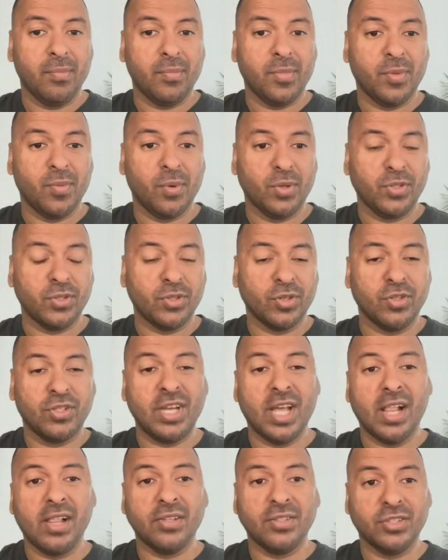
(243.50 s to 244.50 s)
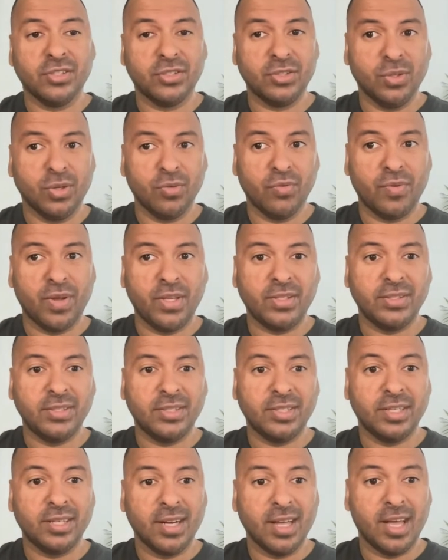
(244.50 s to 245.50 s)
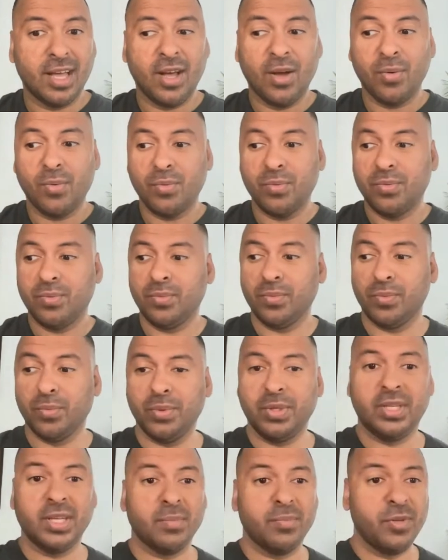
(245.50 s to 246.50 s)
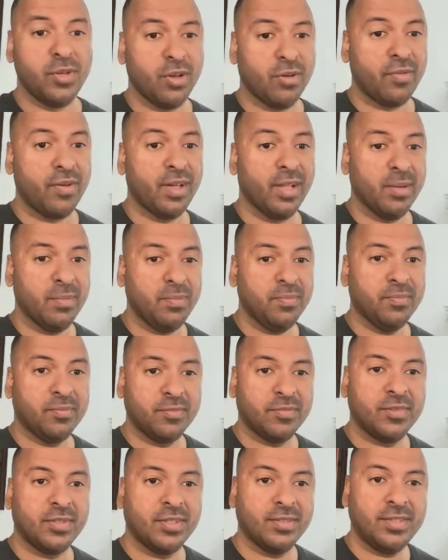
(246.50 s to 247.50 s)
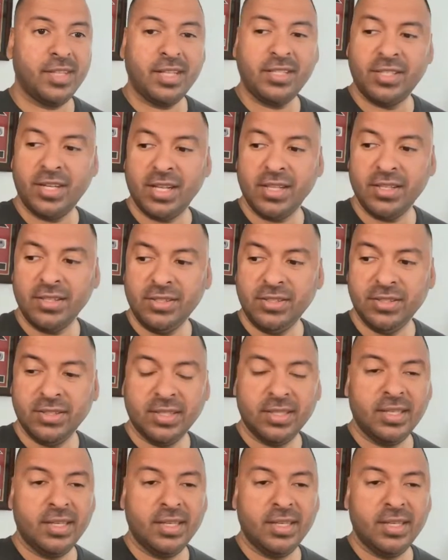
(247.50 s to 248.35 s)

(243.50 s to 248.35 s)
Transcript: what sort of challenges you're facing and how we can be of help in that challenge.